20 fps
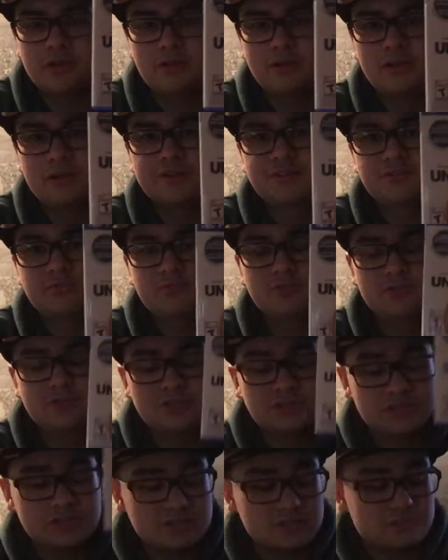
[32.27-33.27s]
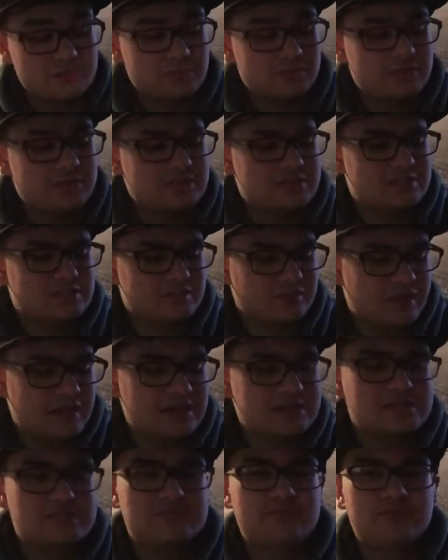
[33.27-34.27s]
collection, which just released
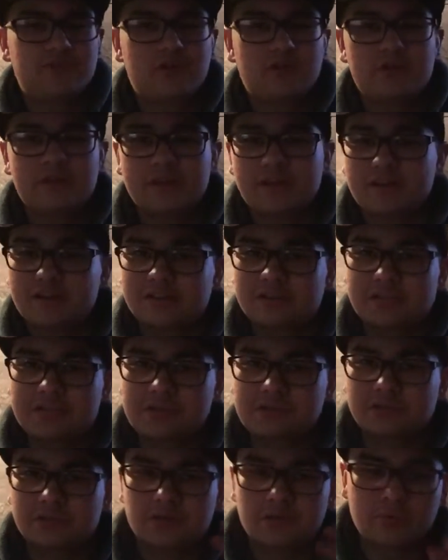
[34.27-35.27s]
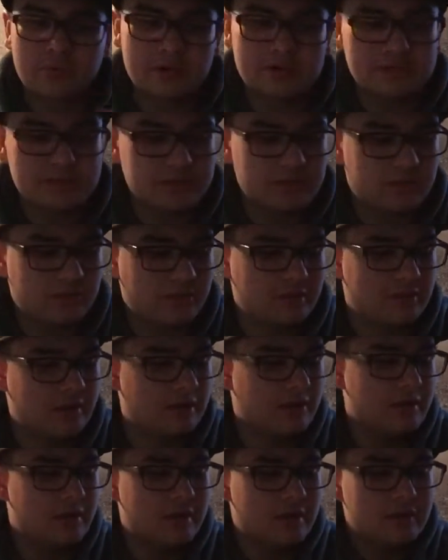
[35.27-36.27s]
last fall, and I gotta say it was a great deal.
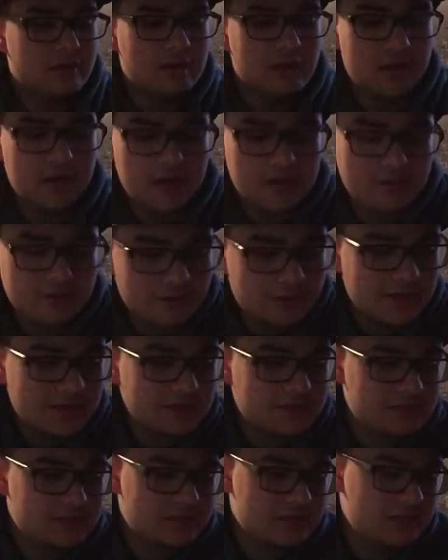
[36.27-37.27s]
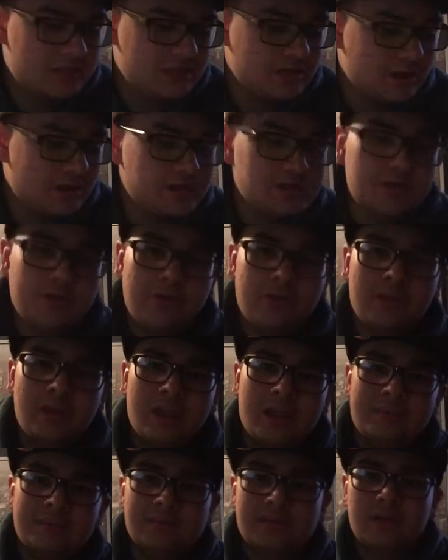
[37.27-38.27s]
Anyways, the Uncharted
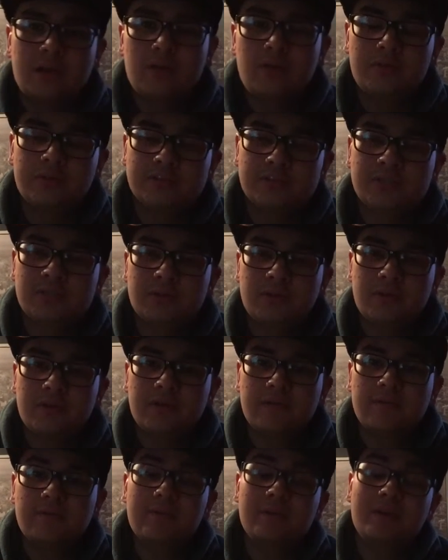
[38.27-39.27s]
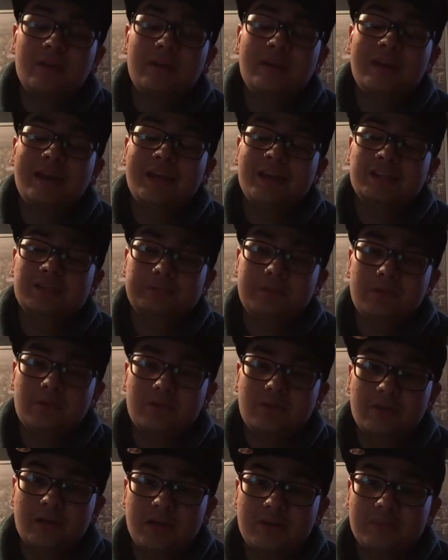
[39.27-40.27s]
games tell the story of an
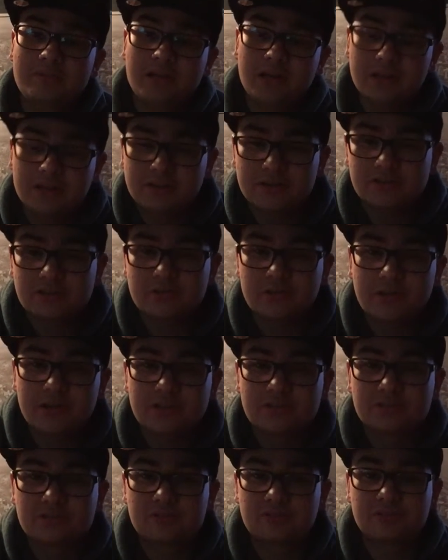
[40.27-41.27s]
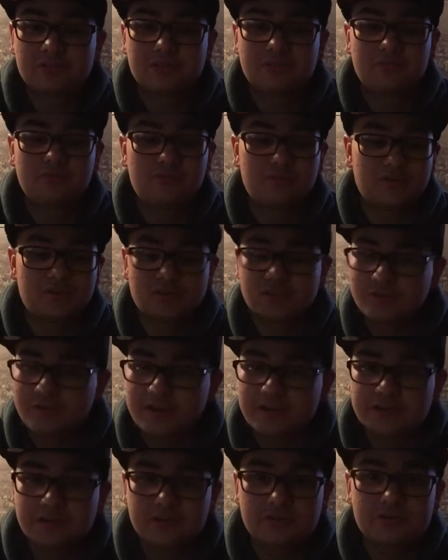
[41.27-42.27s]
explorer named Nathan Drake searching for
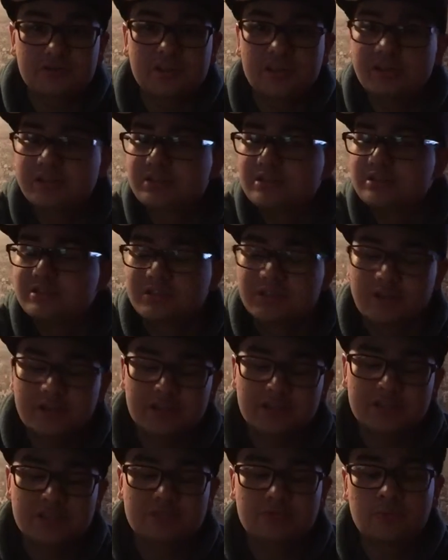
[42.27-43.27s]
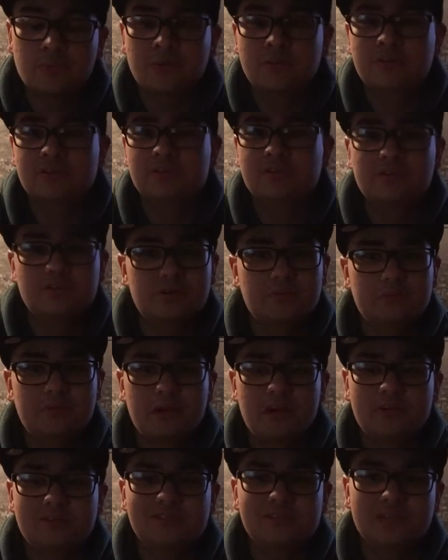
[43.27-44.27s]
treasures, ancient cities, with his good
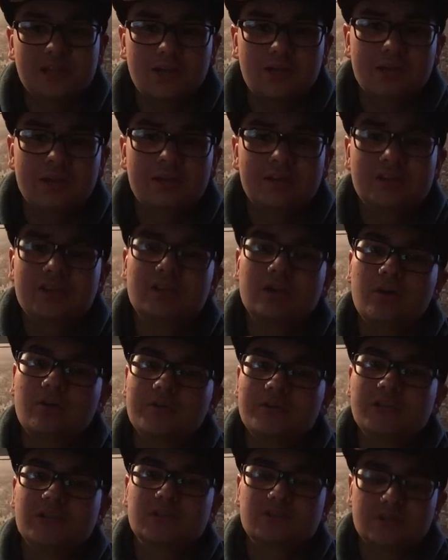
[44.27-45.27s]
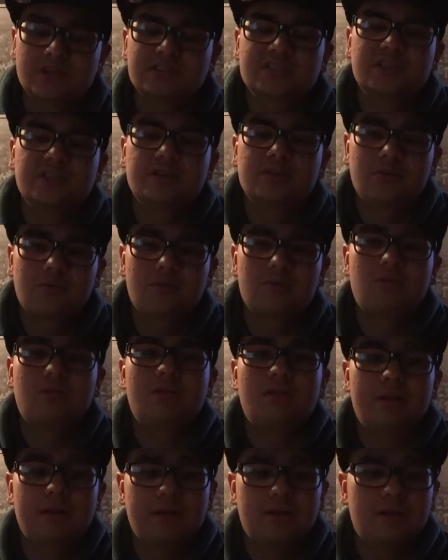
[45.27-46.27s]
pal Sully and his always trusty girl
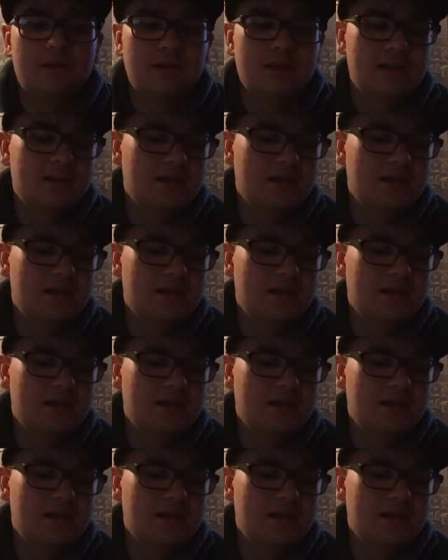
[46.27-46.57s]
Elena.